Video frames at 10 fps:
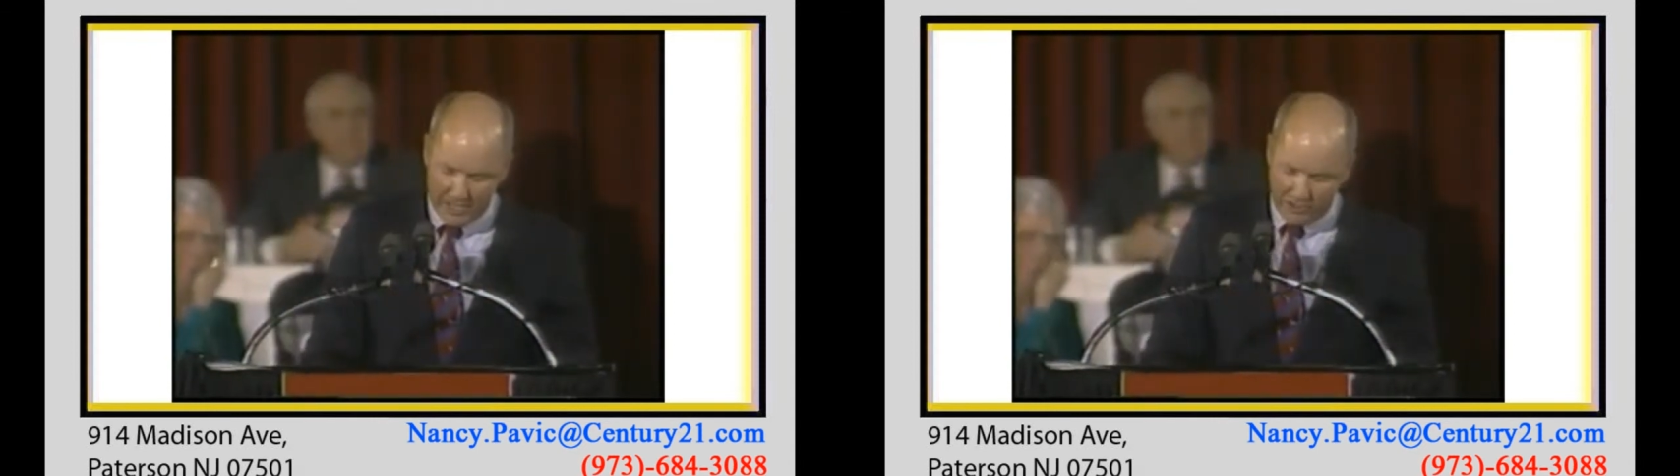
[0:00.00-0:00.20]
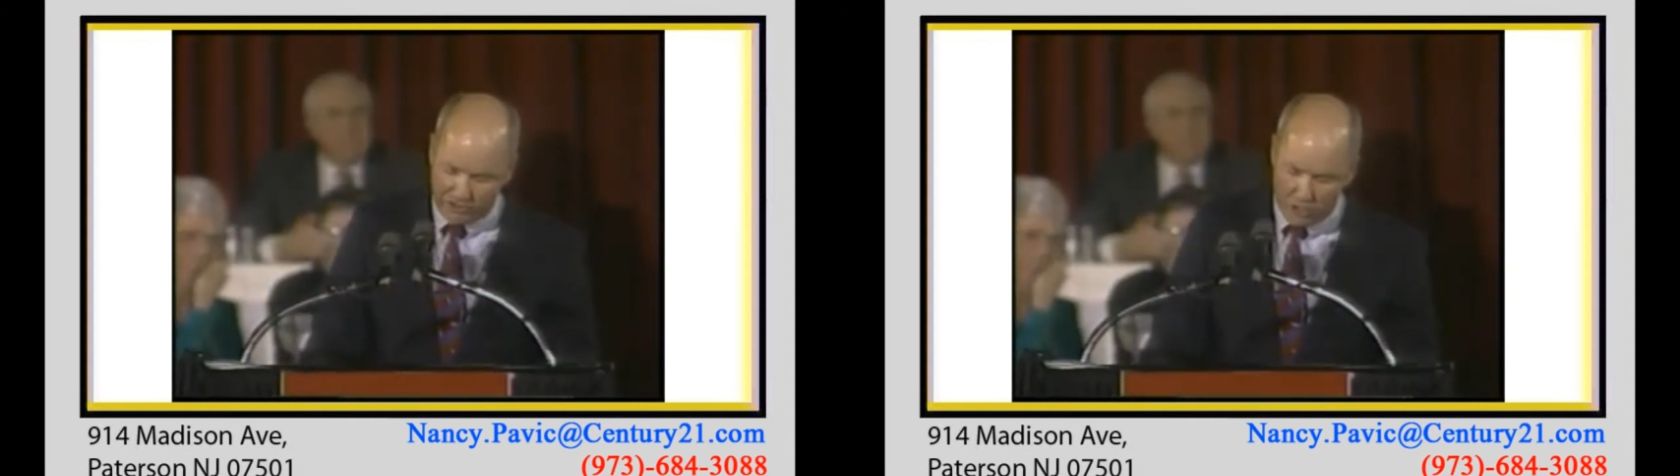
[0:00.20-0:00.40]

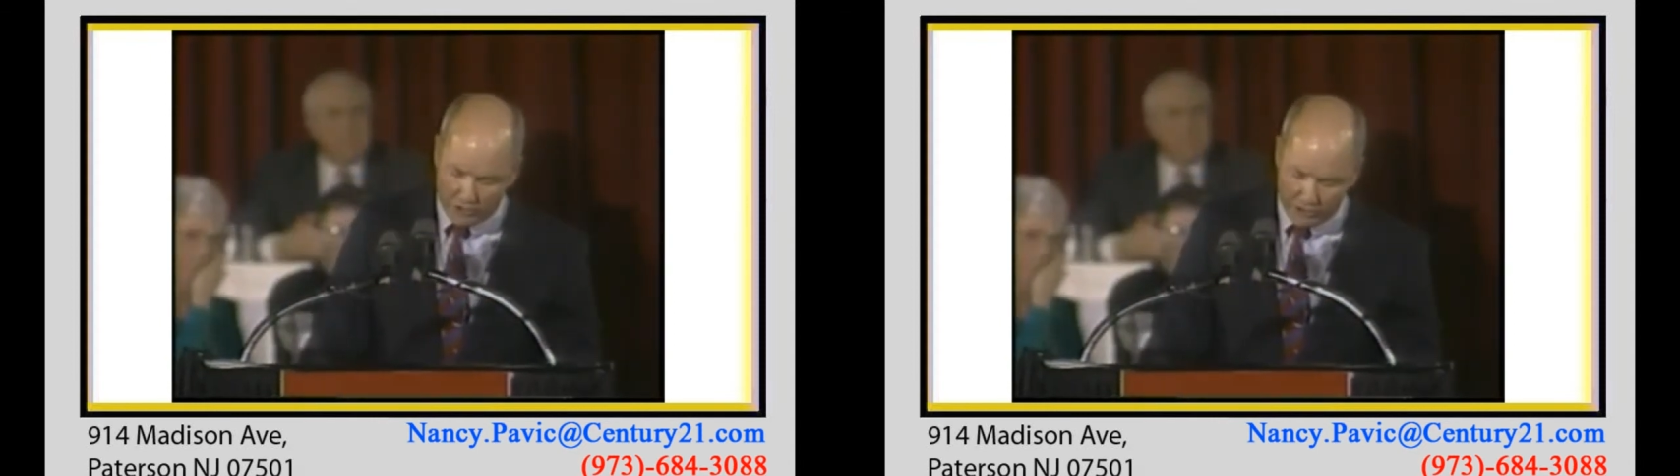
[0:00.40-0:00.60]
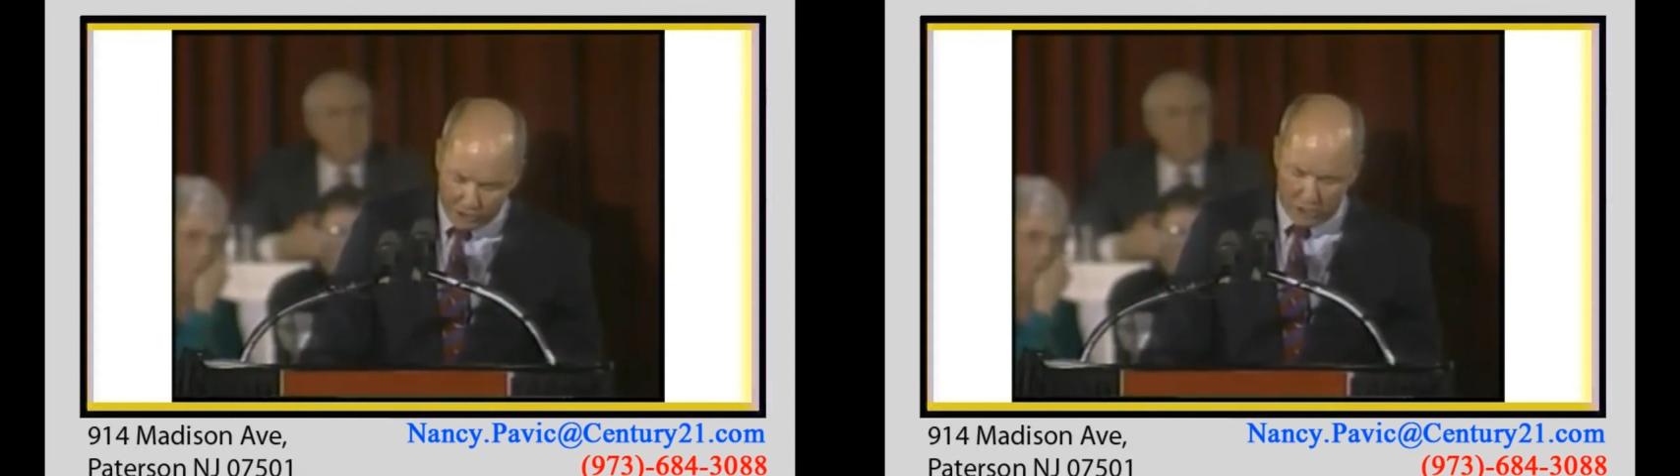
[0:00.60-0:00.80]
that's going
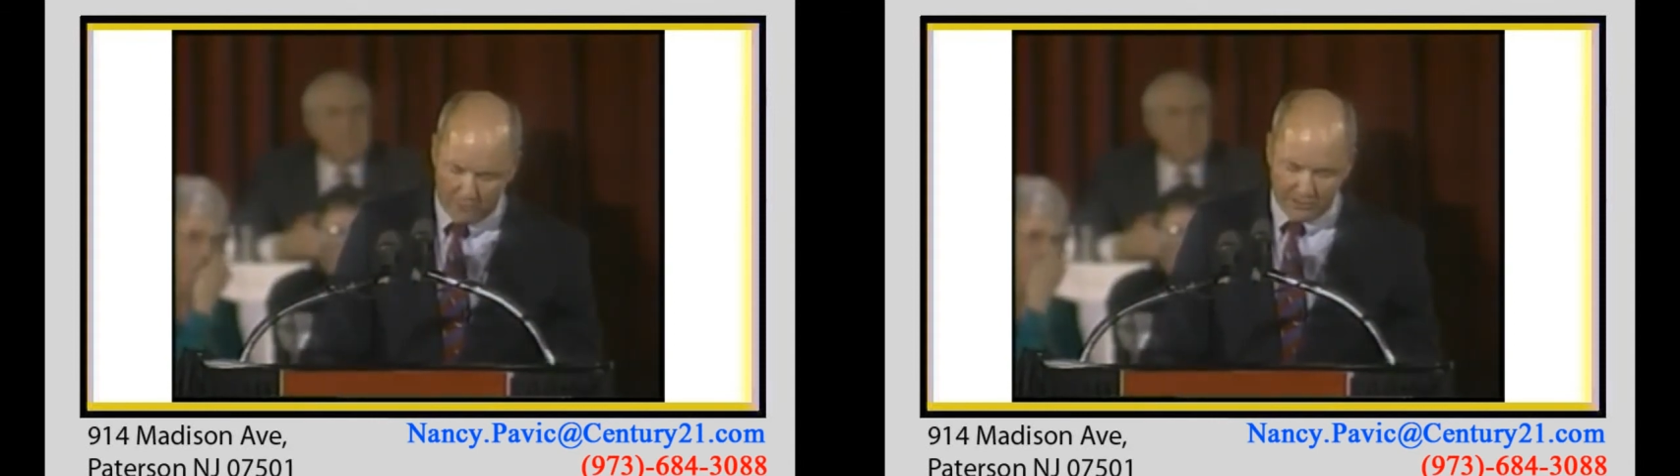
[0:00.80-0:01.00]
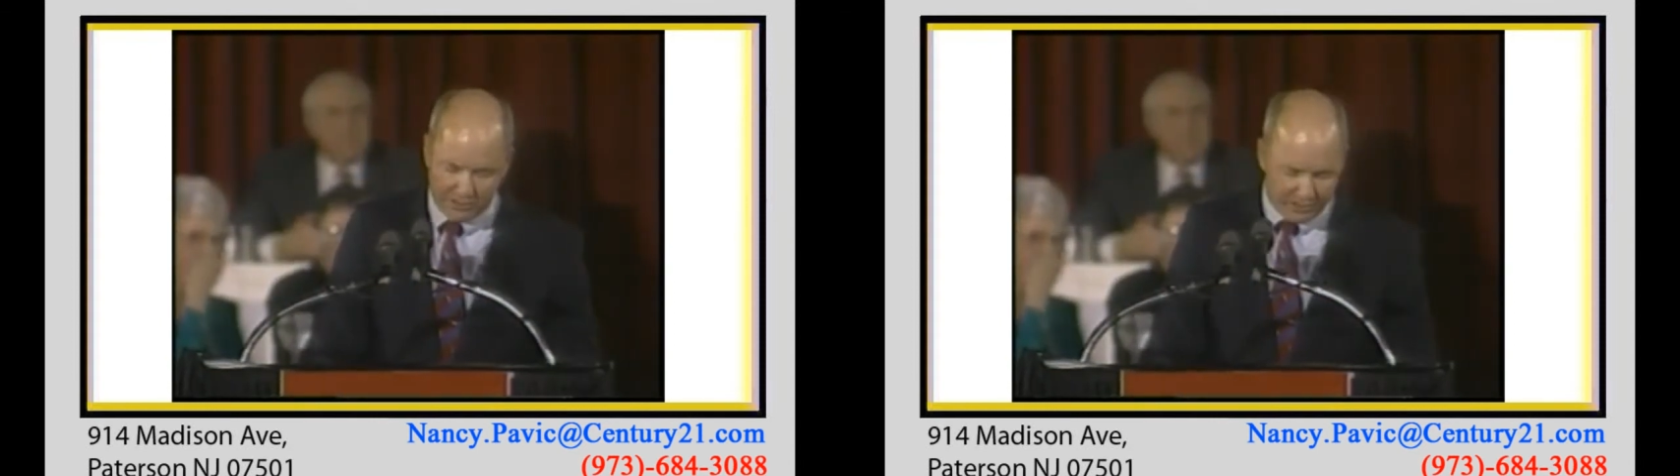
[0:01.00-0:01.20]
to
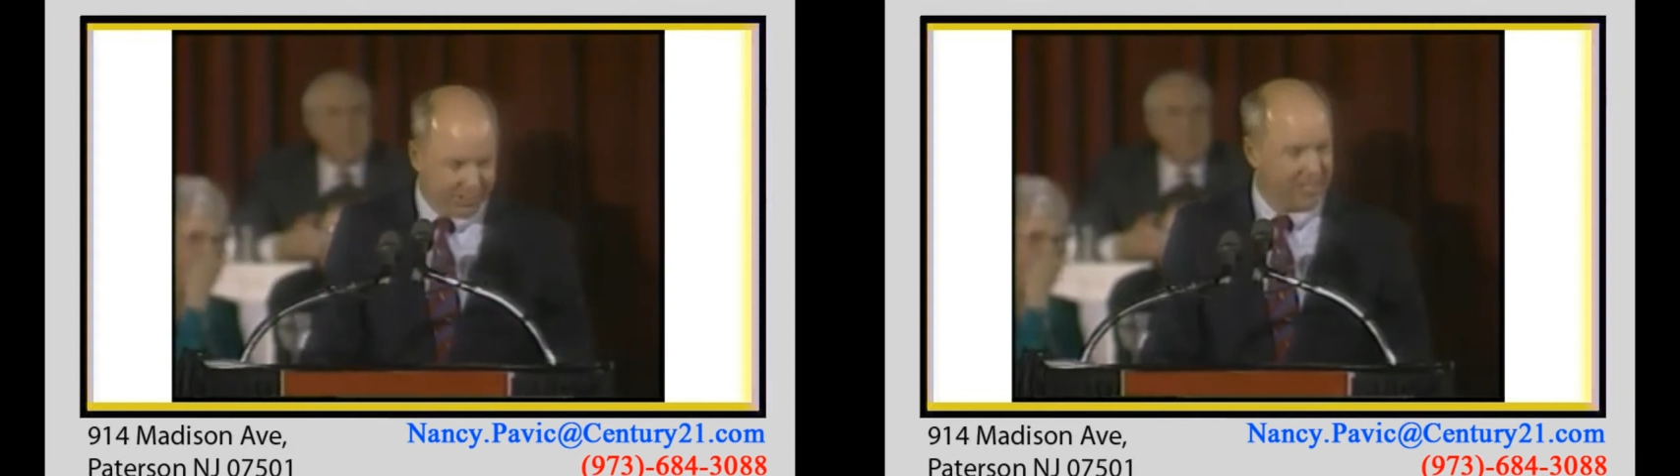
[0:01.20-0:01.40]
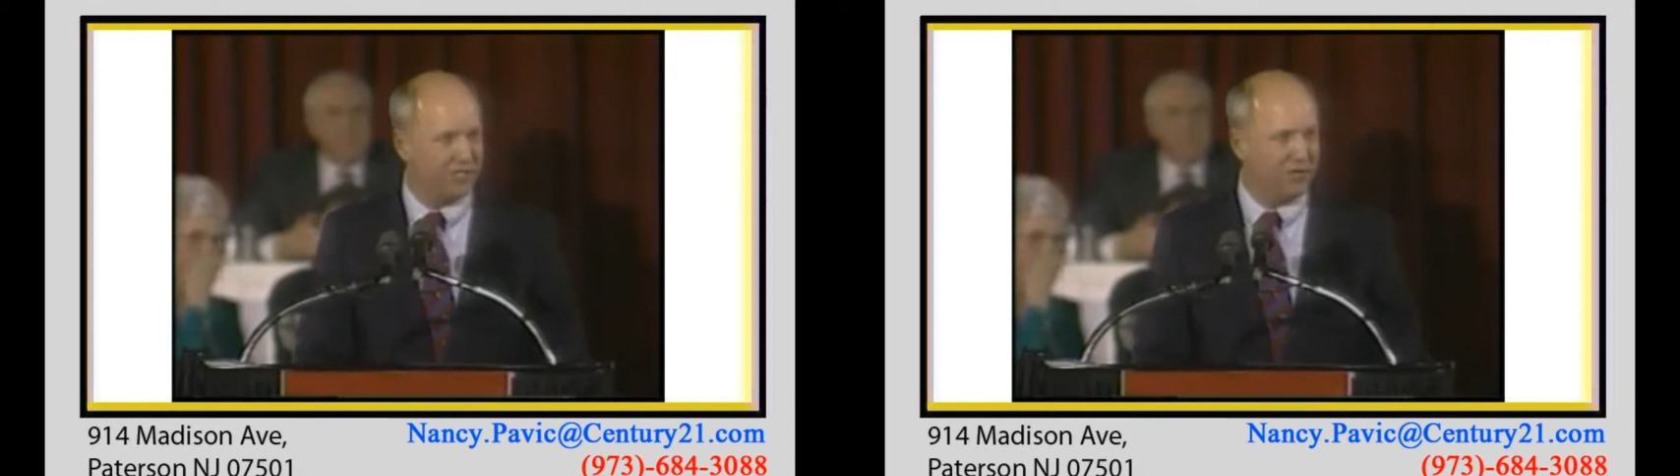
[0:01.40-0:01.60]
determine
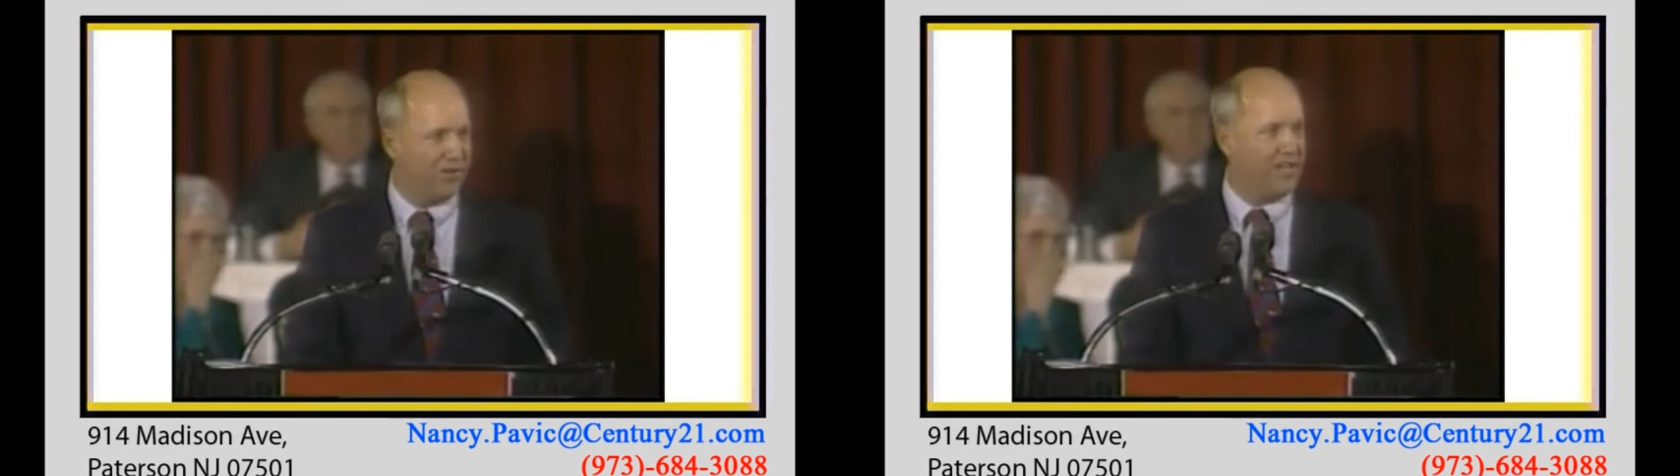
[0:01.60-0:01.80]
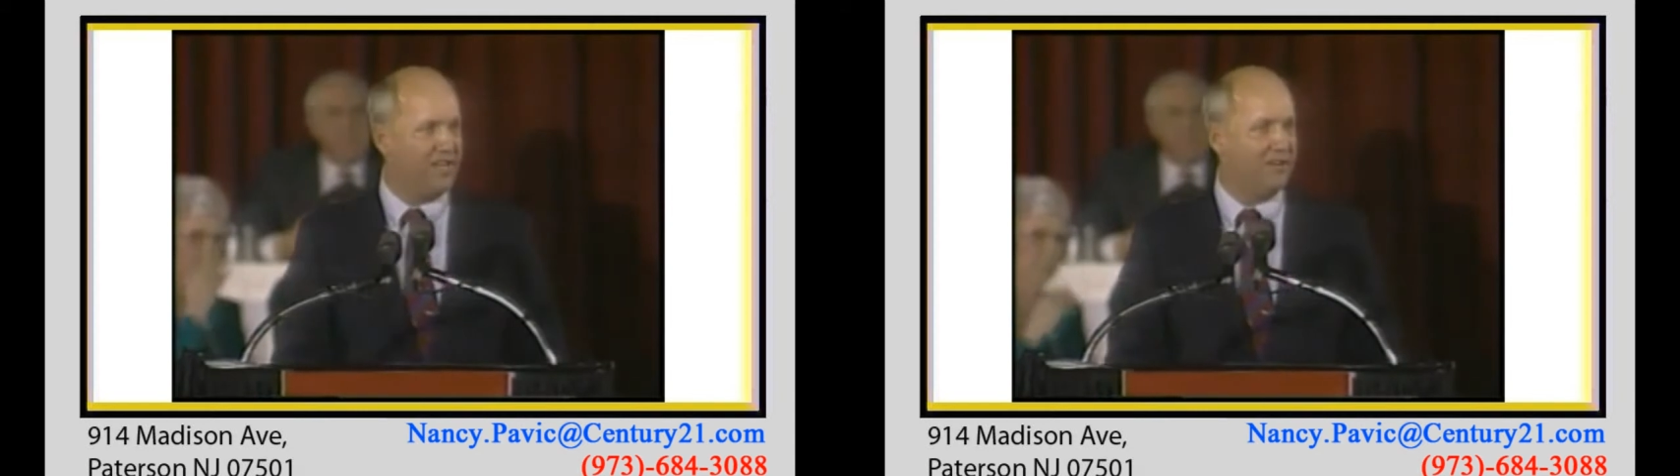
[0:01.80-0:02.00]
success or
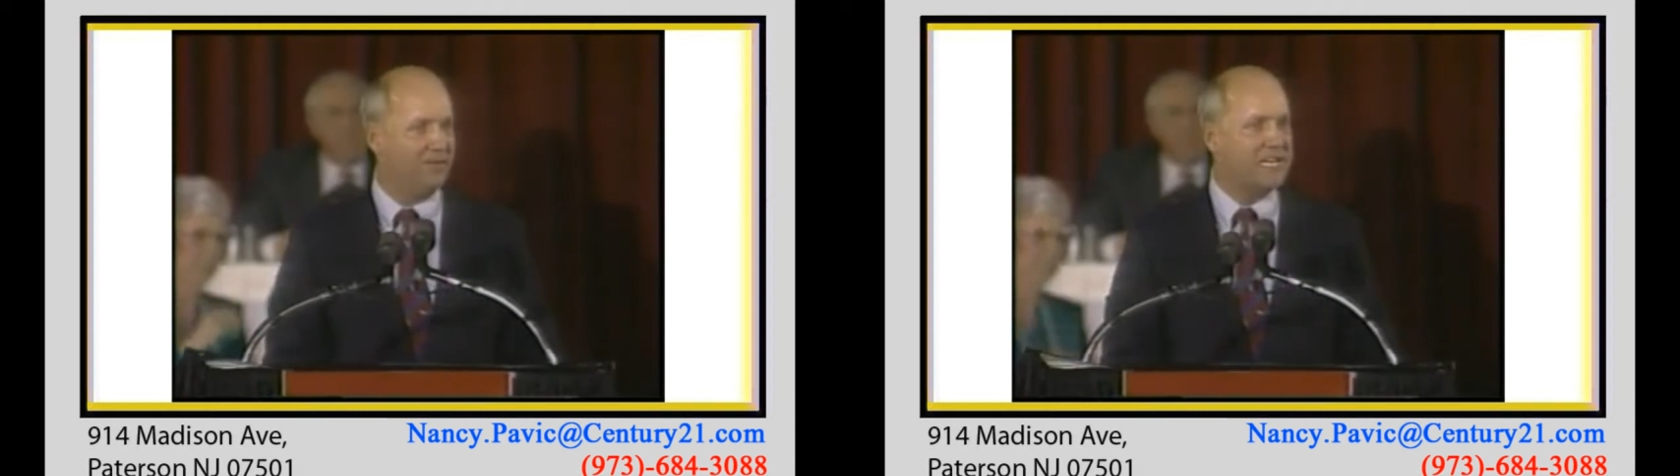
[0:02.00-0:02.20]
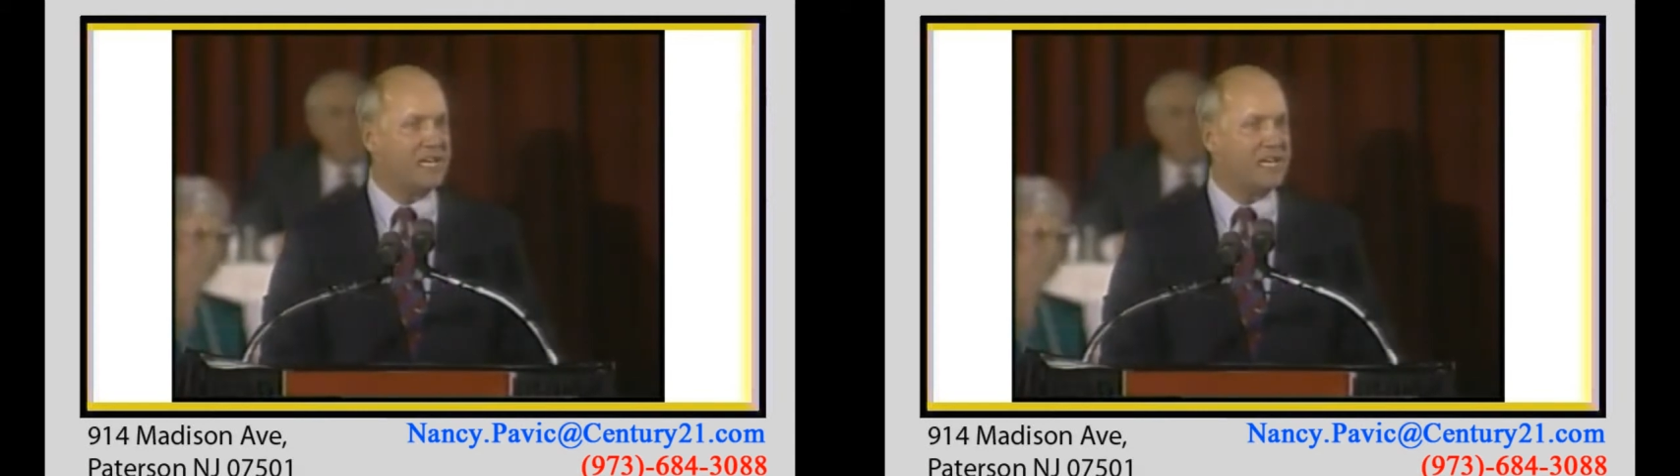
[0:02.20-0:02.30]
failure.